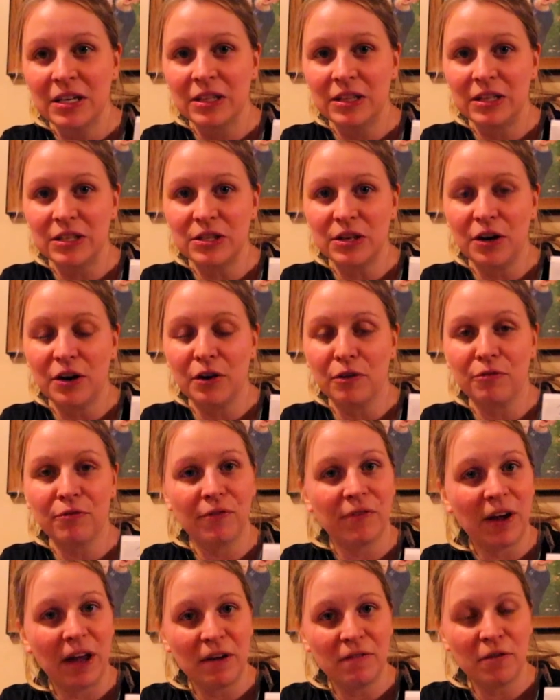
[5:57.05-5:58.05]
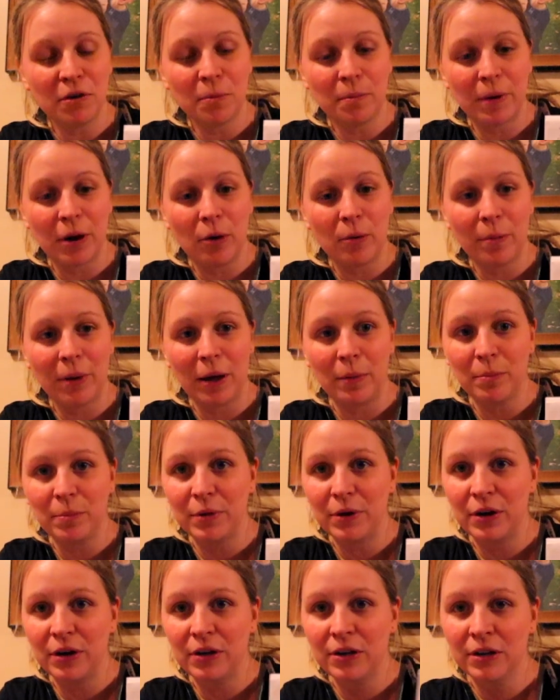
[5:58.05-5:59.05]
These are our favorite bell
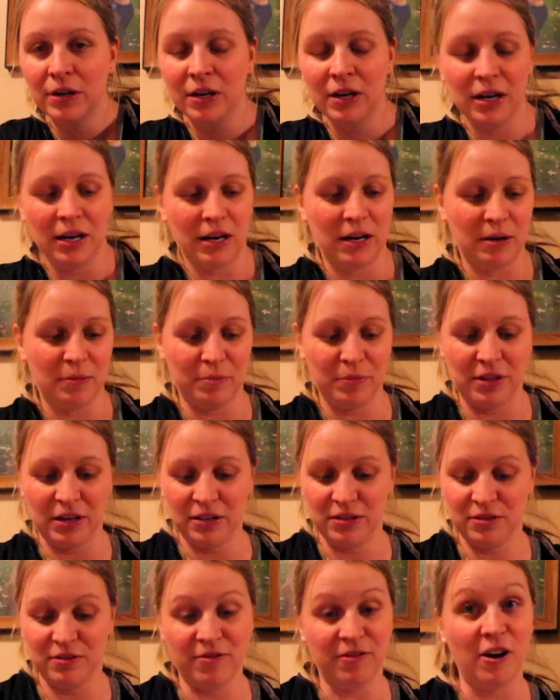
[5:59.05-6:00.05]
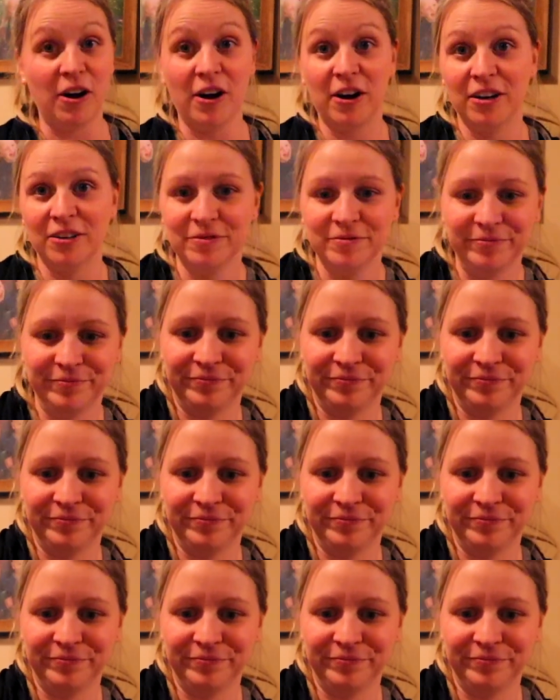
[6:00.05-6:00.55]
pepper um, thus far.